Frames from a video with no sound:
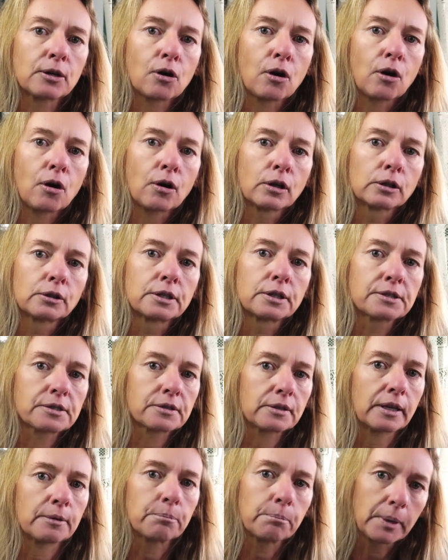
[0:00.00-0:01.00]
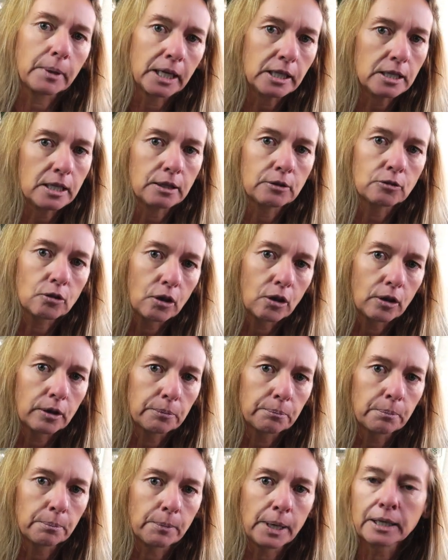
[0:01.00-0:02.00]
colors and making
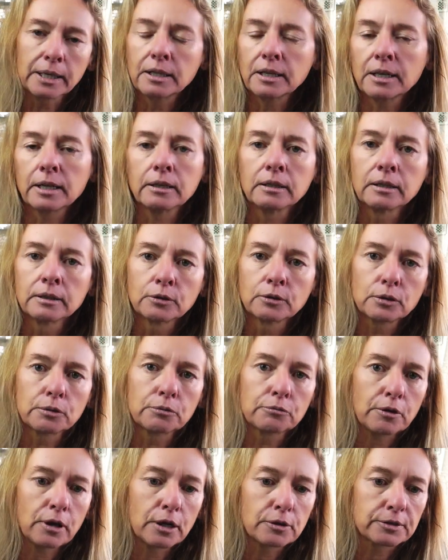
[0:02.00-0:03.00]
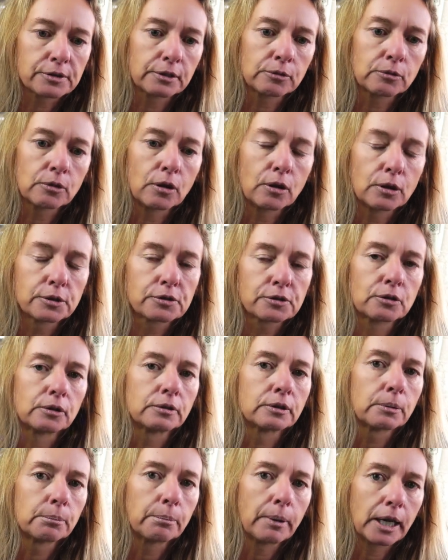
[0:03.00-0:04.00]
100,000 knots
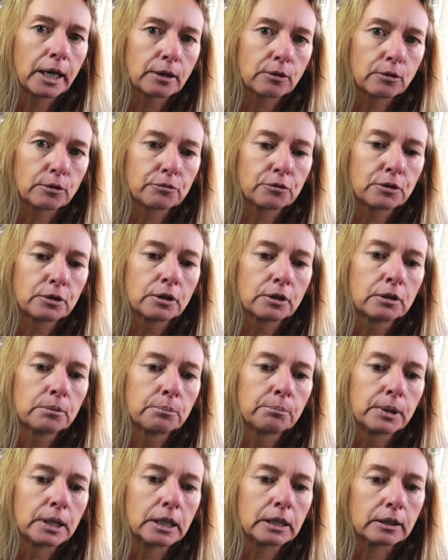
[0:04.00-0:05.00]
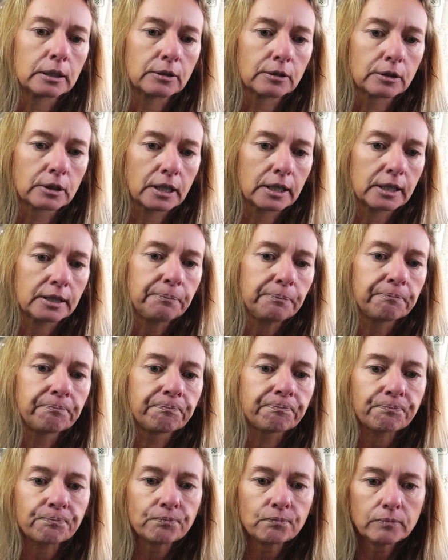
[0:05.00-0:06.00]
on the back of your beanie, okay?
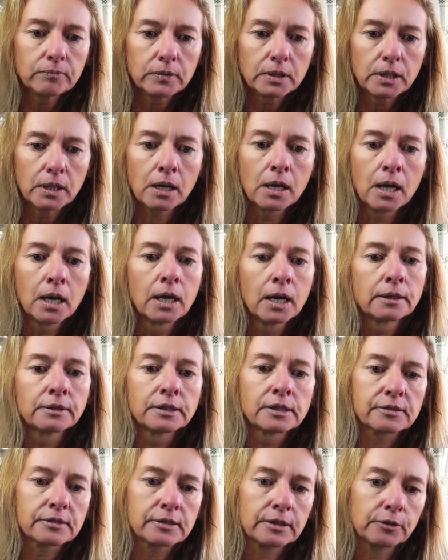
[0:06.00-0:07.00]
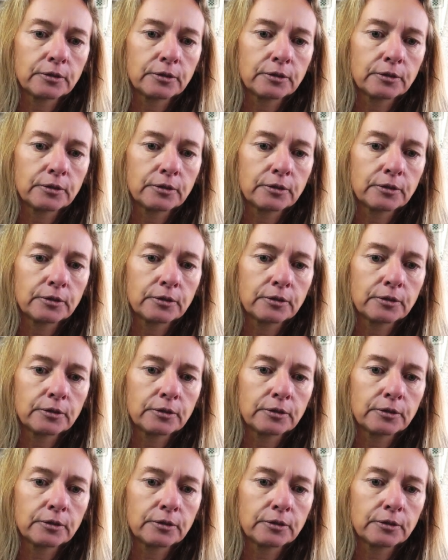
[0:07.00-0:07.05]
This is